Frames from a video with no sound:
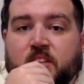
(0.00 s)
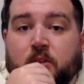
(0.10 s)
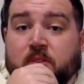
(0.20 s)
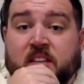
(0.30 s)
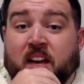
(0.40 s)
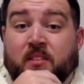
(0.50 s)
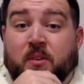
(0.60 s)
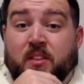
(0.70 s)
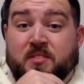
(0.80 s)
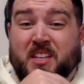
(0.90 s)
It was kind of
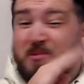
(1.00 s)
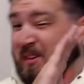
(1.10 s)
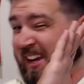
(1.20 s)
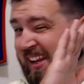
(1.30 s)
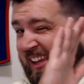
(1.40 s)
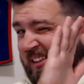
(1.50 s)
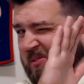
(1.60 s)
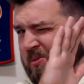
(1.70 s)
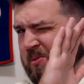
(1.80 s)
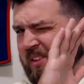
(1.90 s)
one of those things where you kind of like,
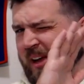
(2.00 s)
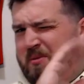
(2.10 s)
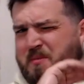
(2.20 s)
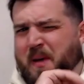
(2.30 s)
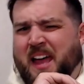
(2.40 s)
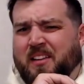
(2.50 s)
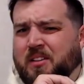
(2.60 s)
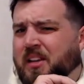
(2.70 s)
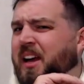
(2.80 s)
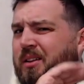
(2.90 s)
ooh, that was bad.
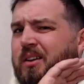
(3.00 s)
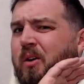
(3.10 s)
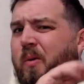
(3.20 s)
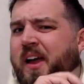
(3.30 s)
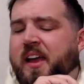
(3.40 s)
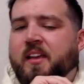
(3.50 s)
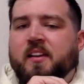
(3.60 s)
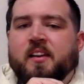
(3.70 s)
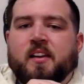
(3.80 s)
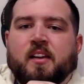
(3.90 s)
You kind of look away
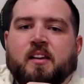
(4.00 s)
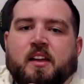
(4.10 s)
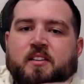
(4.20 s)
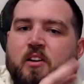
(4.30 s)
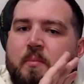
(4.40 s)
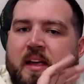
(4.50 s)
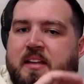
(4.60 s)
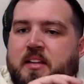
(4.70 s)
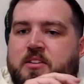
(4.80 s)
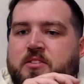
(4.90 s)
and don't pay
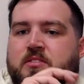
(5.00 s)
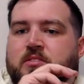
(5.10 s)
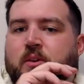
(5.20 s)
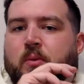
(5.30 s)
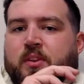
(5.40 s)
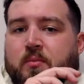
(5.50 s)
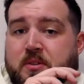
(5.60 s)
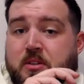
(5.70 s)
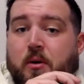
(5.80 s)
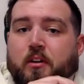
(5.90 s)
attention to what the
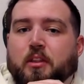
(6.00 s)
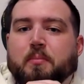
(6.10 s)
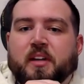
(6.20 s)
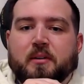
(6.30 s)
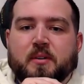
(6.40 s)
result of the play